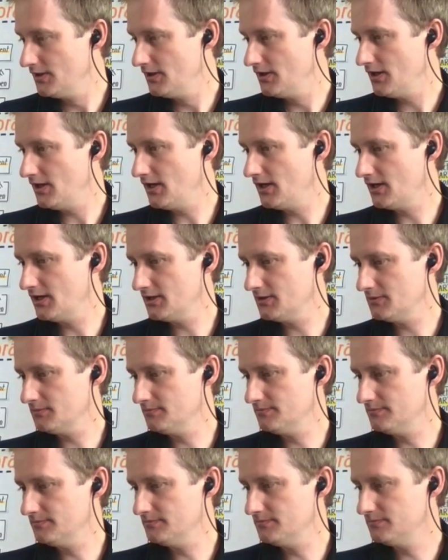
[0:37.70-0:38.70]

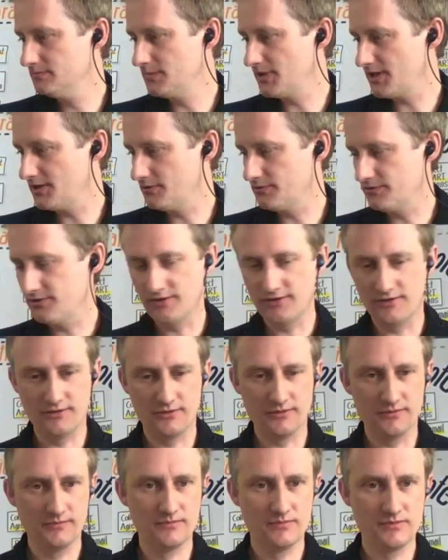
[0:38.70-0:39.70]
But I don't think
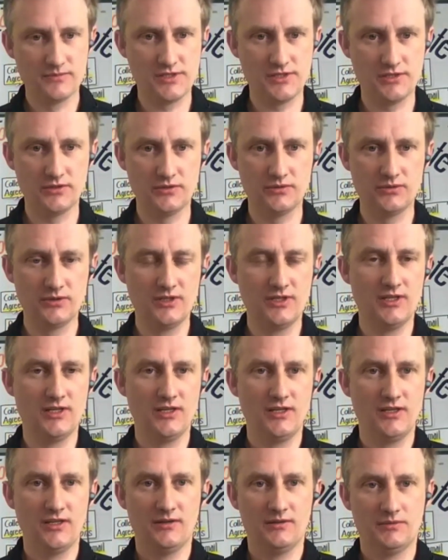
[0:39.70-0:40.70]
so. So
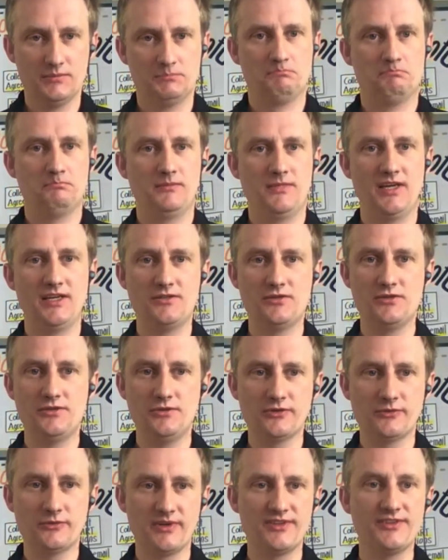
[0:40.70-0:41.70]
I
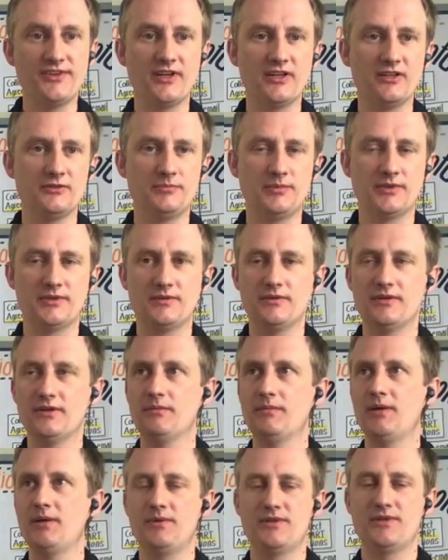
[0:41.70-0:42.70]
introduce myself, but
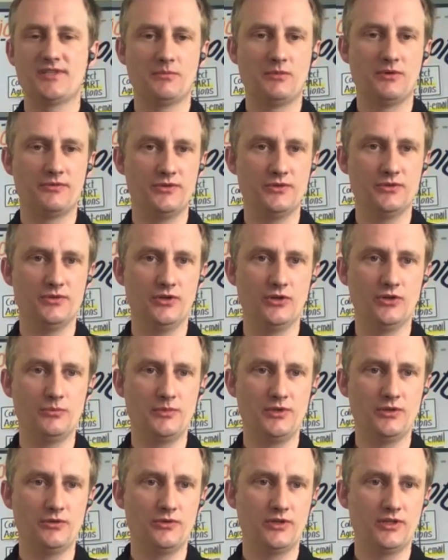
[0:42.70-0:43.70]
maybe some of you know
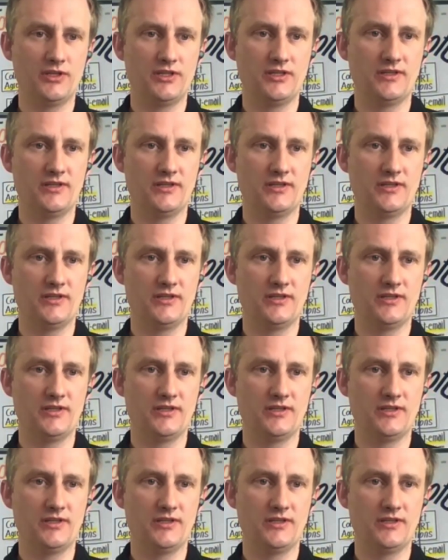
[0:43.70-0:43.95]
me already.